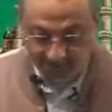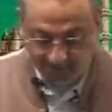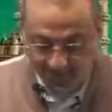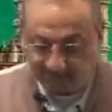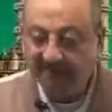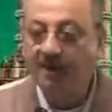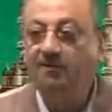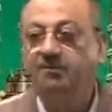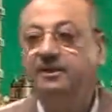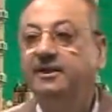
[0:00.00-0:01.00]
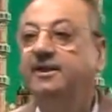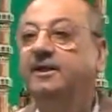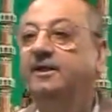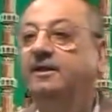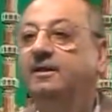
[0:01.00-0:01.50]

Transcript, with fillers: li naw'ihi,